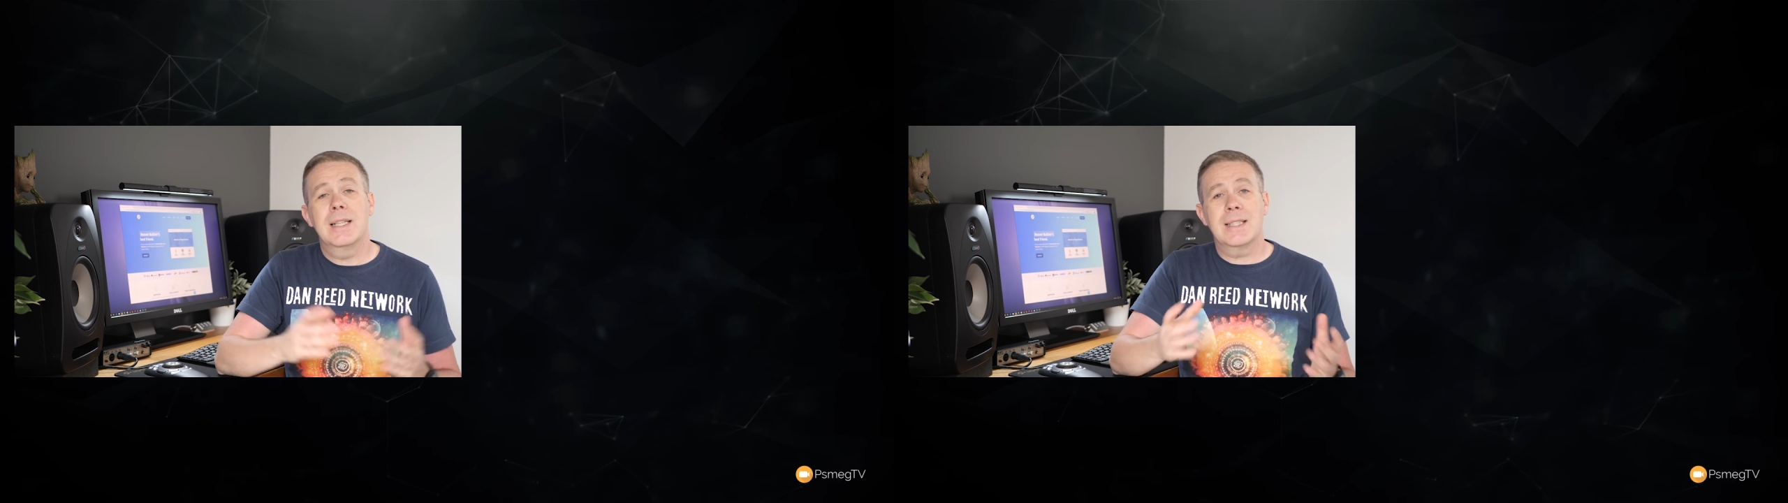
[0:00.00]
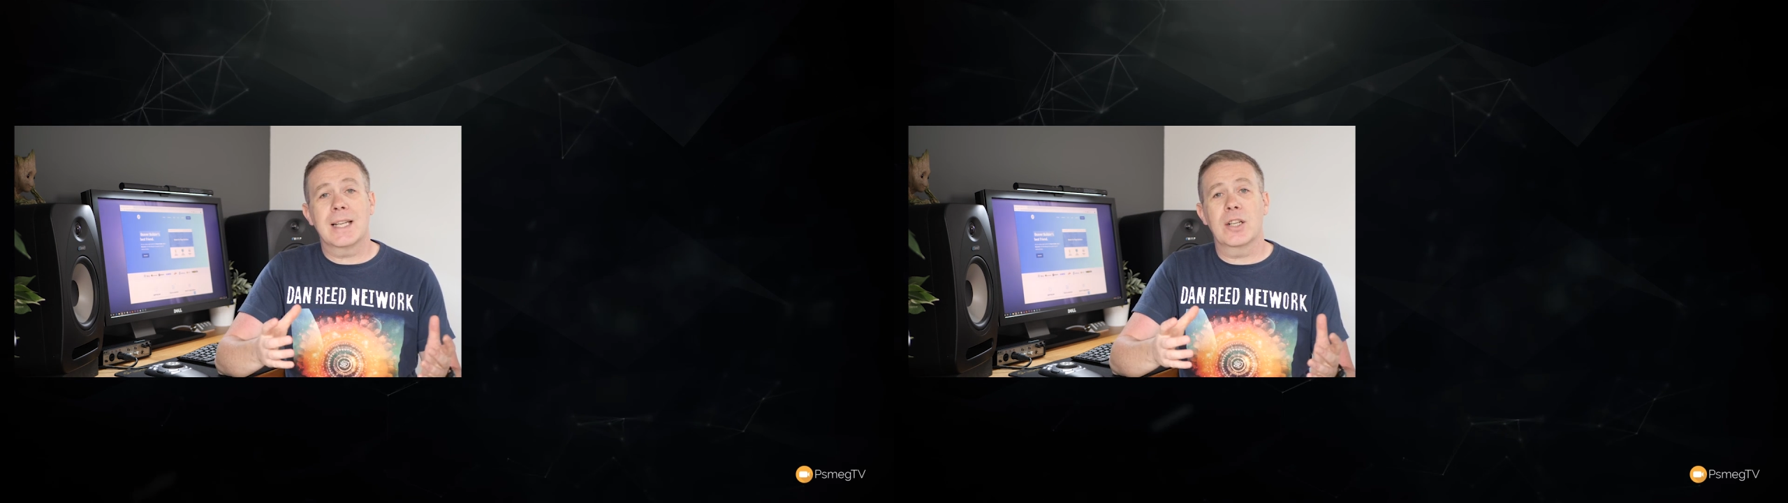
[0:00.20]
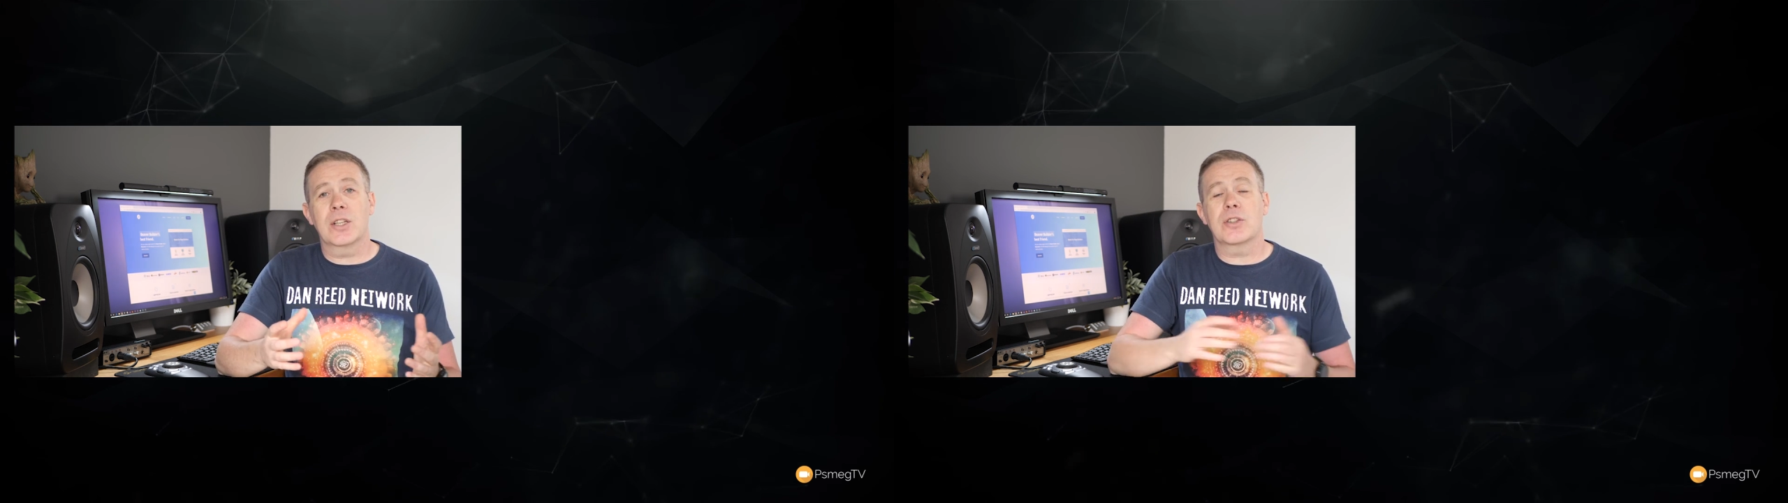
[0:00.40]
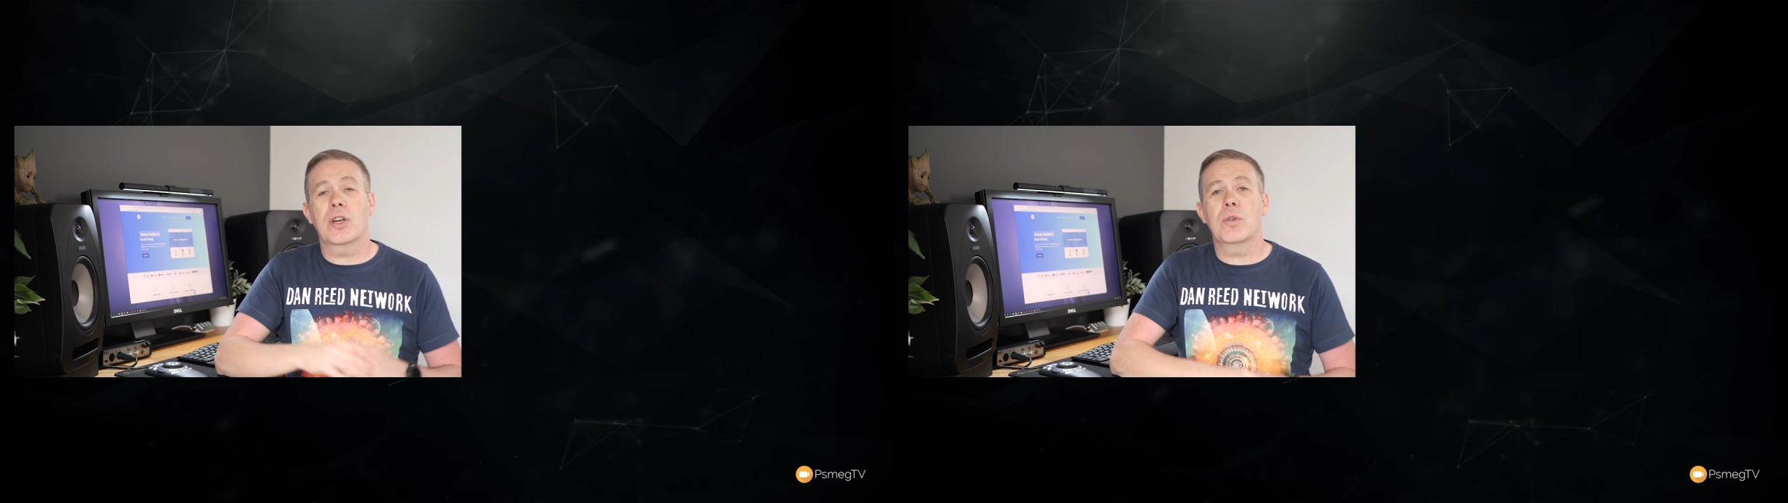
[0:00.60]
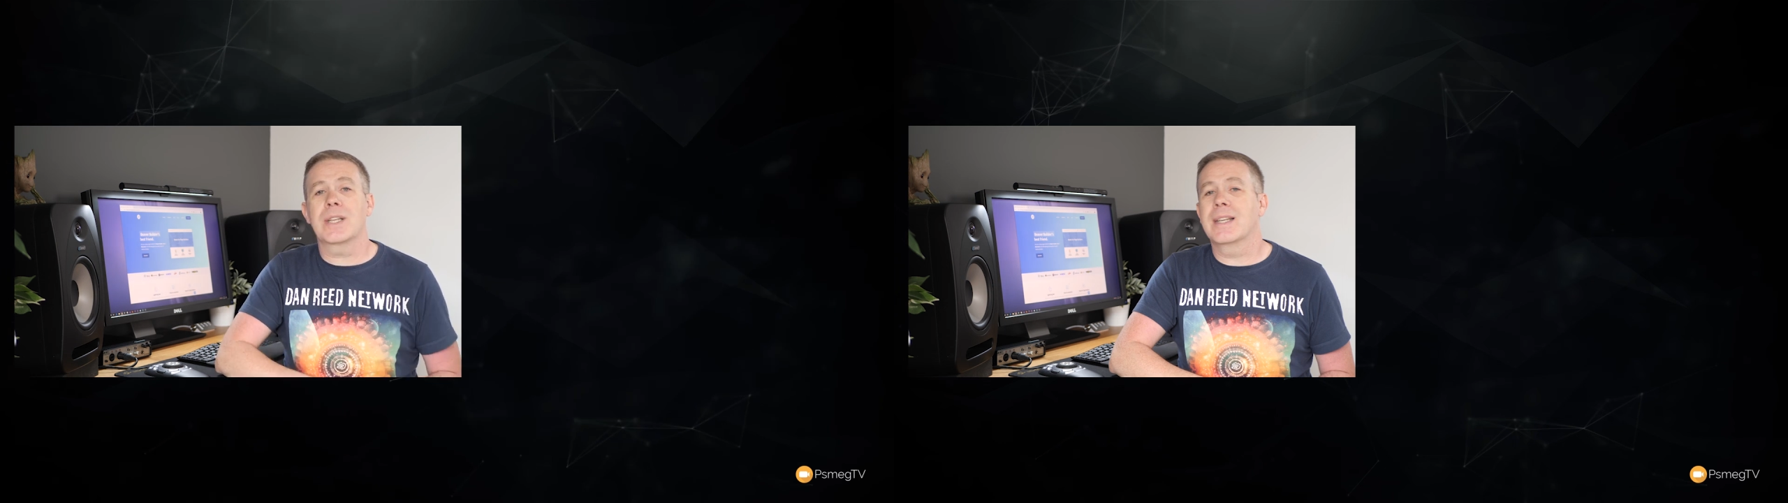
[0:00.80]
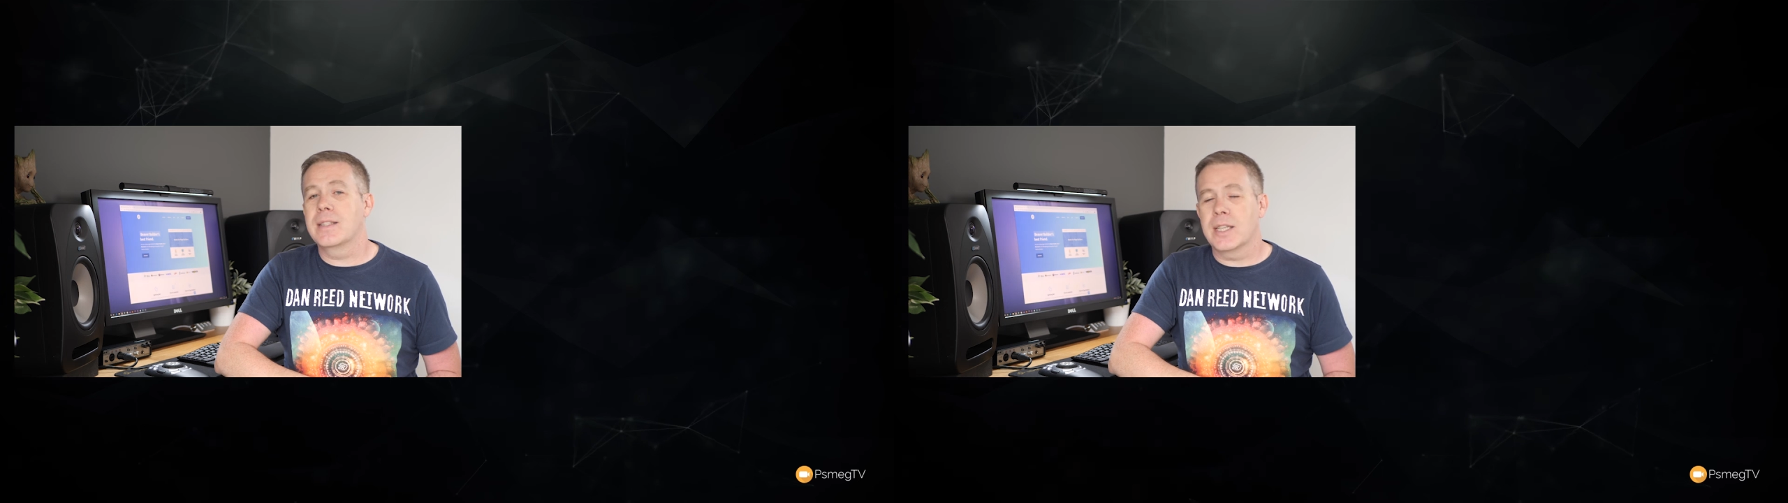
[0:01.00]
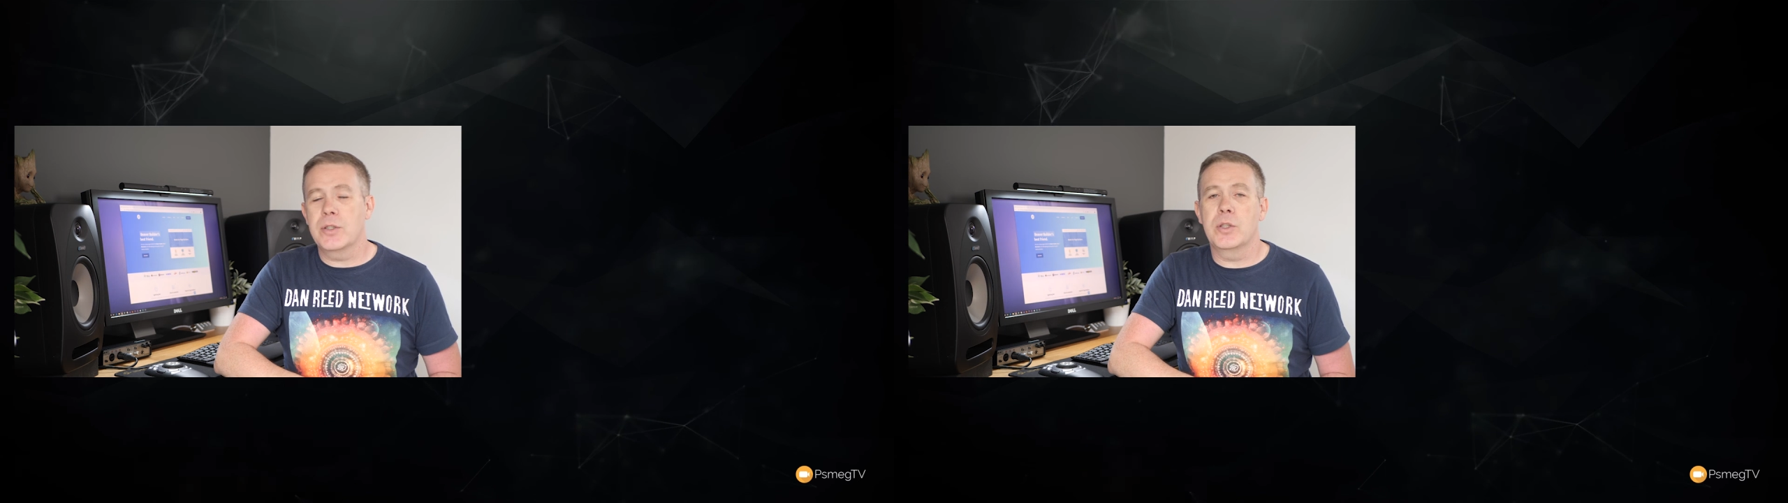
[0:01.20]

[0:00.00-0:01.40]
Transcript: Take a look at those and continue